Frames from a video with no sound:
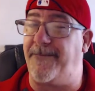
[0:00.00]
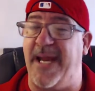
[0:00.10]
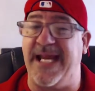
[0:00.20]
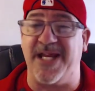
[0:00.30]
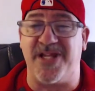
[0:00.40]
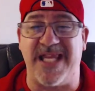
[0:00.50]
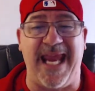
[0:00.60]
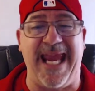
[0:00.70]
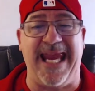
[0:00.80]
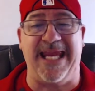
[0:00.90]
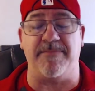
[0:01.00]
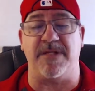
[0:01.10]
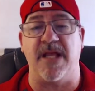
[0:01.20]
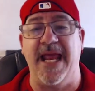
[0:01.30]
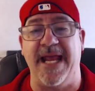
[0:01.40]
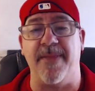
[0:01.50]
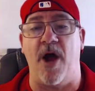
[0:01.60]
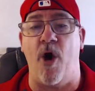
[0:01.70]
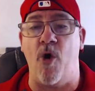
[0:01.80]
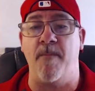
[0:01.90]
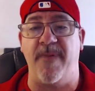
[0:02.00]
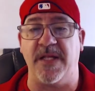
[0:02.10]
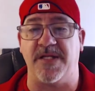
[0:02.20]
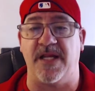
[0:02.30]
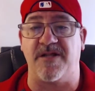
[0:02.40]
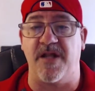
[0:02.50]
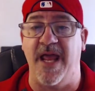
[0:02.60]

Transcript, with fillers: biggest teams in the home business